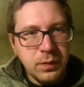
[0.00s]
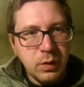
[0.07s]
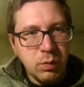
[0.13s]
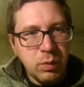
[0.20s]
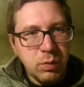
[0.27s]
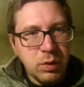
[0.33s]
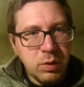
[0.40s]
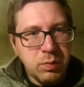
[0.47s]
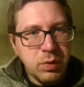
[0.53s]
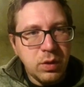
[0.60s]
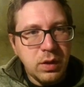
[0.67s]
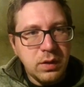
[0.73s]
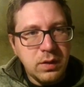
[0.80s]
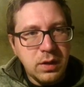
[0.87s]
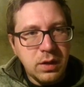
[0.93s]
We want to put a
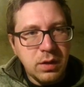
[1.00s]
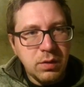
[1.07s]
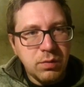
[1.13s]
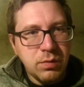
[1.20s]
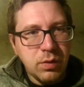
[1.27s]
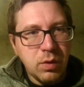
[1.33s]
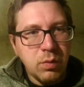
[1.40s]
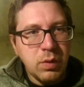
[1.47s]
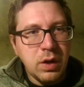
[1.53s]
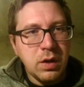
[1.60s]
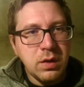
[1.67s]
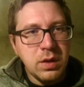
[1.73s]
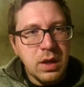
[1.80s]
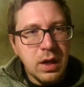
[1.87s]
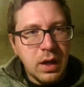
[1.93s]
div around
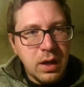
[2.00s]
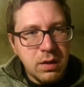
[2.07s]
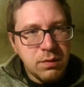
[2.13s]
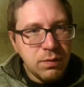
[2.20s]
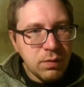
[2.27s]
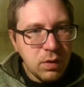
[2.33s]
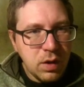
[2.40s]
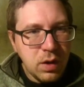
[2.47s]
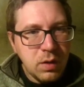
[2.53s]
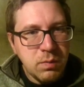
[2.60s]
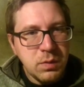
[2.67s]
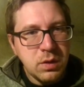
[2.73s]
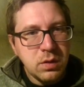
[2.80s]
the iframe